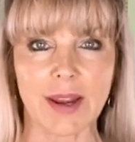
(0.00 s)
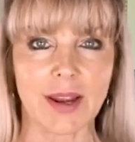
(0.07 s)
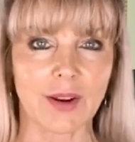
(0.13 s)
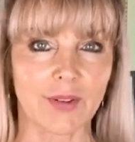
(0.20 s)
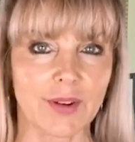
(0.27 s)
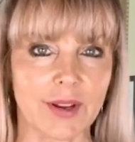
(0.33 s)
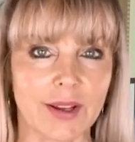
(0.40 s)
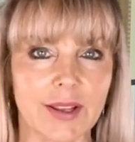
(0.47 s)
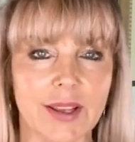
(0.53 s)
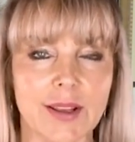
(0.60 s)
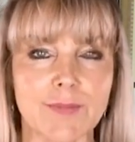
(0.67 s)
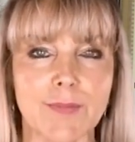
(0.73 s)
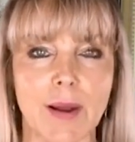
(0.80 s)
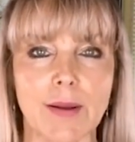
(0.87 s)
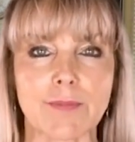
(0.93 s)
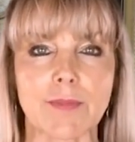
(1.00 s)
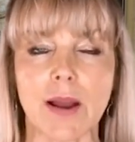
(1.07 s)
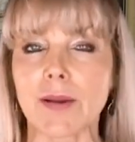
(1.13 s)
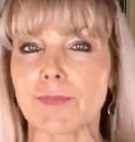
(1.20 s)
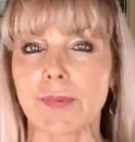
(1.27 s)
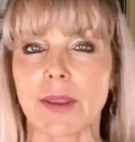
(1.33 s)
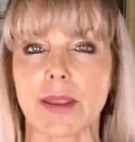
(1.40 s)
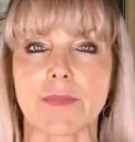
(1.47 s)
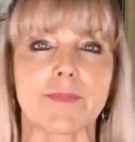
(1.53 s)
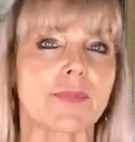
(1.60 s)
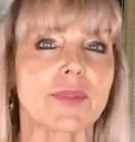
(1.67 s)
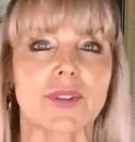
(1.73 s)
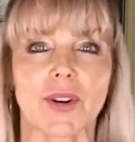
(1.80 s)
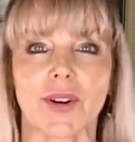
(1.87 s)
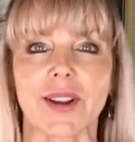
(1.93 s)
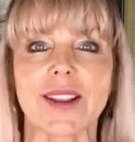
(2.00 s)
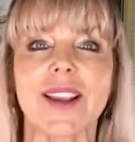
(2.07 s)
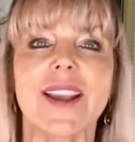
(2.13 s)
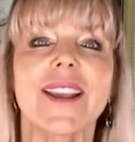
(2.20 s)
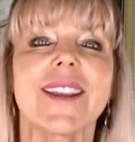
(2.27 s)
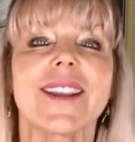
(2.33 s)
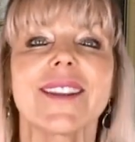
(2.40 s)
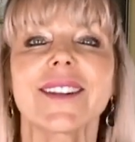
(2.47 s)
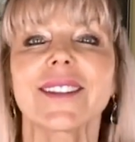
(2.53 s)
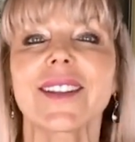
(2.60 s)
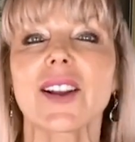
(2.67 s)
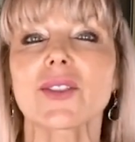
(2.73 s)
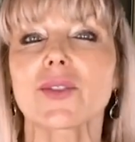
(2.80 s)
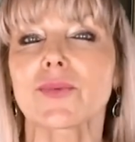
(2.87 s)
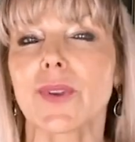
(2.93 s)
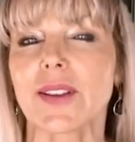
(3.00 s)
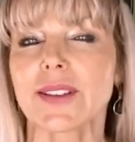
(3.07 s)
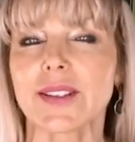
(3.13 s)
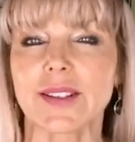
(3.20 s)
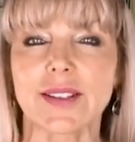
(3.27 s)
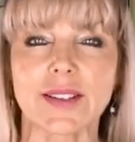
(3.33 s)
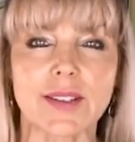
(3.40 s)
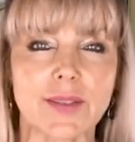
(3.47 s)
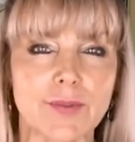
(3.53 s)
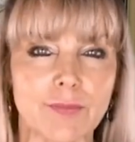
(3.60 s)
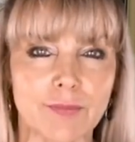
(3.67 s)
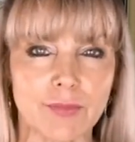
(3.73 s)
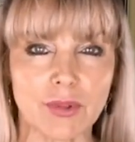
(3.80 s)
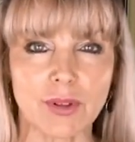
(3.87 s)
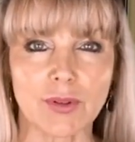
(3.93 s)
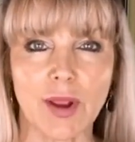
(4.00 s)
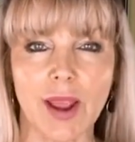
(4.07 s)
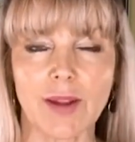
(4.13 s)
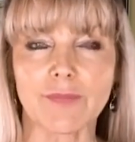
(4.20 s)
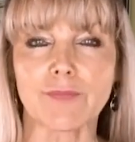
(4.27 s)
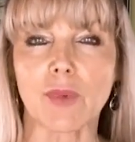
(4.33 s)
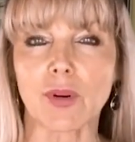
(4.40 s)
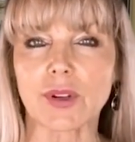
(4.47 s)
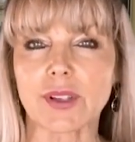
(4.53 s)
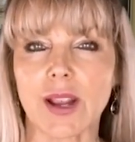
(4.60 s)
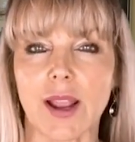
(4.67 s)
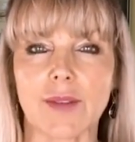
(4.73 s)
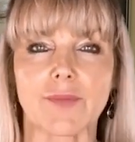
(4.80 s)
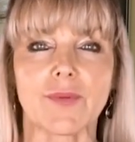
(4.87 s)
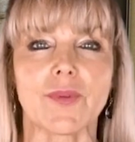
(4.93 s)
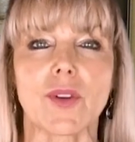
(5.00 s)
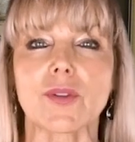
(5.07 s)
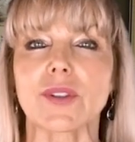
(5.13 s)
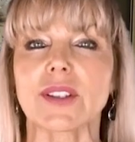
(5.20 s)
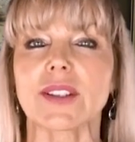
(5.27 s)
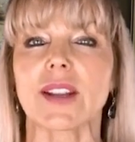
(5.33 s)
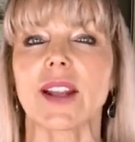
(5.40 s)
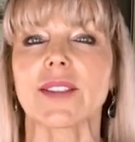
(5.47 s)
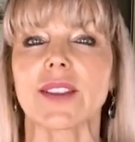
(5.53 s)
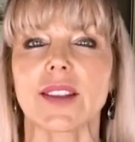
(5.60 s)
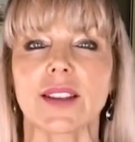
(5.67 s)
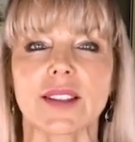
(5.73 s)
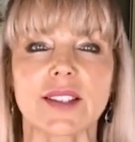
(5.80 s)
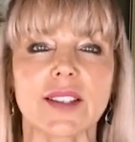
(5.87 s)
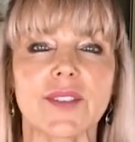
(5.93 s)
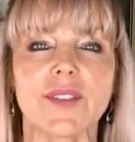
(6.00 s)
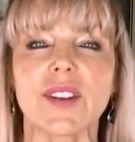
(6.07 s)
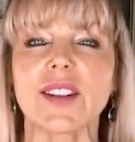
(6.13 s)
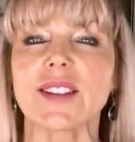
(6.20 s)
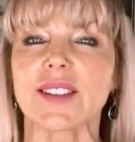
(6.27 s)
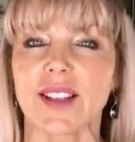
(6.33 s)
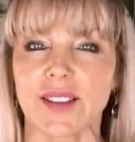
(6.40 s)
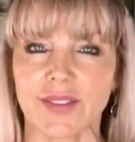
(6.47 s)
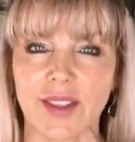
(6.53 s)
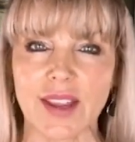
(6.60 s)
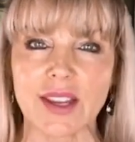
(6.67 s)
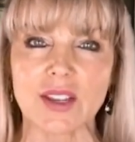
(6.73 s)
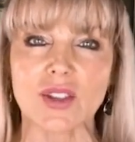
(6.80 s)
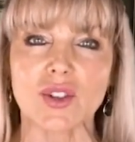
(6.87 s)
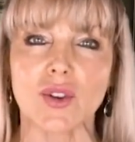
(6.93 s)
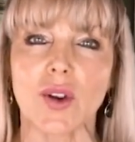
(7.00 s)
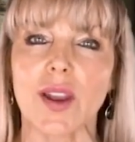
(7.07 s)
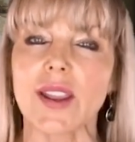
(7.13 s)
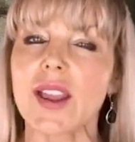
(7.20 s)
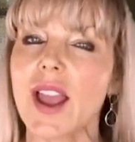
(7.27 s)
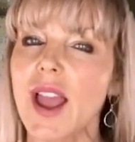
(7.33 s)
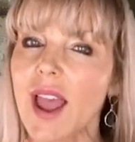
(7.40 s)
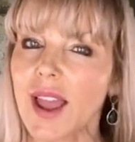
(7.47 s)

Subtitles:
area upkeep. It allows residents to have more time focused on the activities that they enjoy